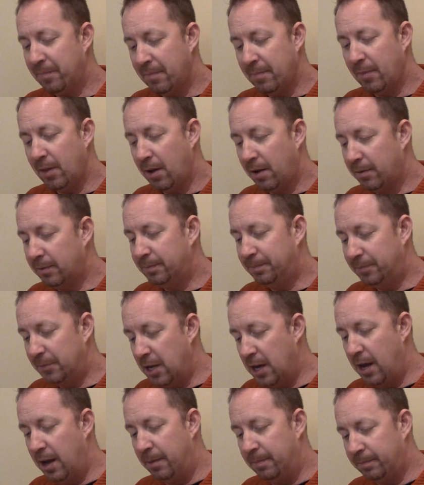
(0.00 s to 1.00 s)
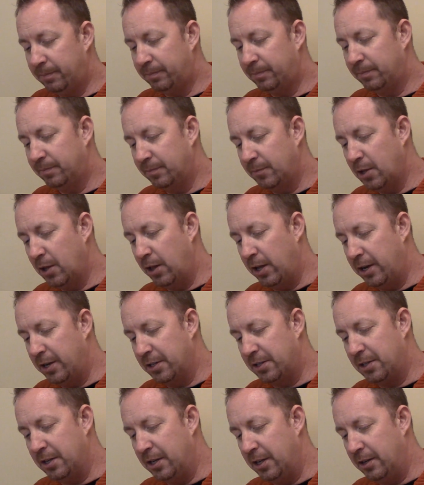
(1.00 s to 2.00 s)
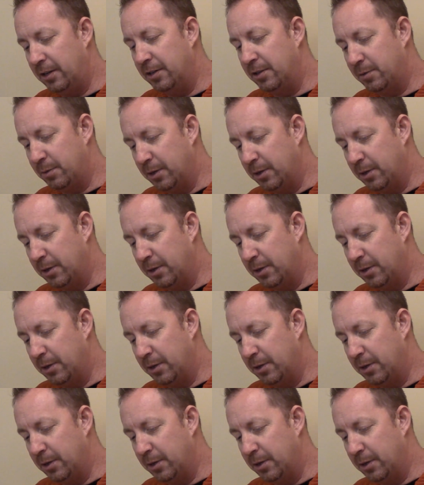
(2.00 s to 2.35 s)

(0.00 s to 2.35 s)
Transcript: Yeah, kind of like a egg roll salad,